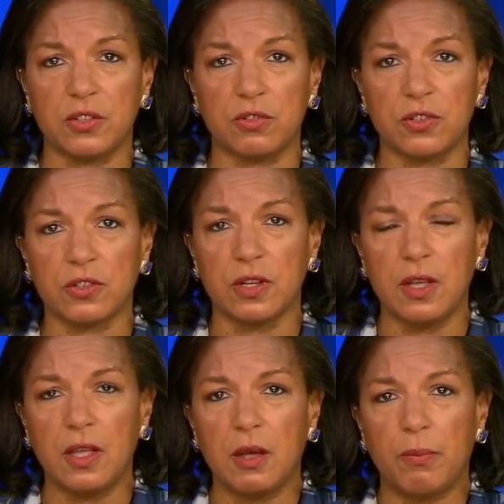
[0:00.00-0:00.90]
interests,
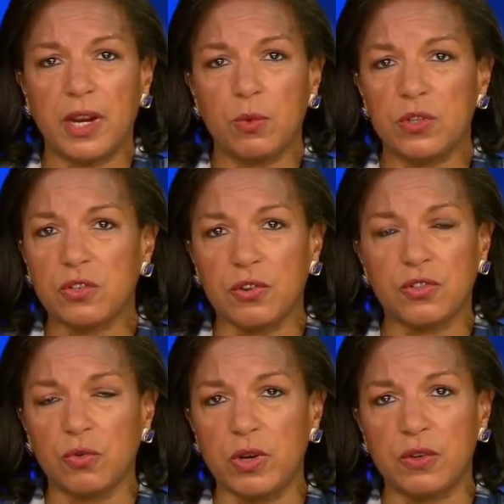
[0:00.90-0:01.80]
but it was
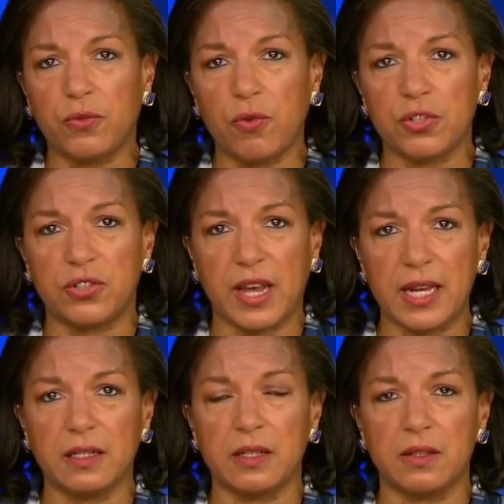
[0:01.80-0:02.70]
also reinforced,
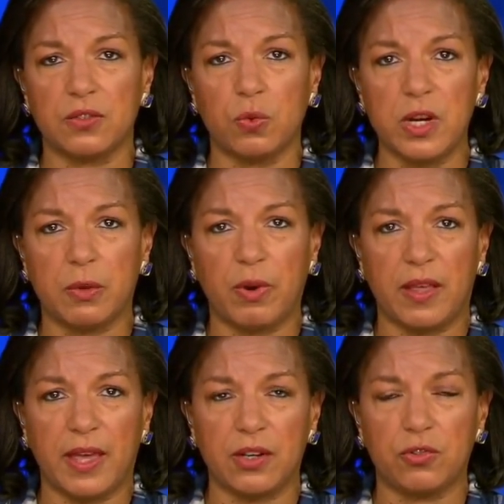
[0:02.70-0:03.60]
sadly, this week
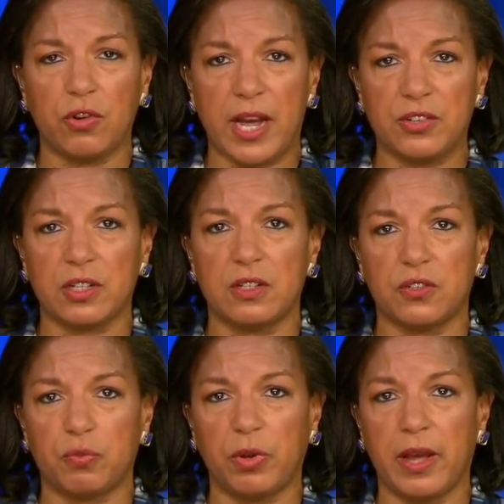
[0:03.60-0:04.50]
by that tragic
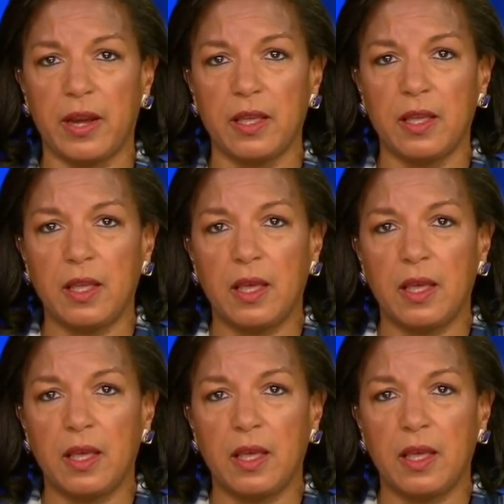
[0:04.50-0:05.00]
display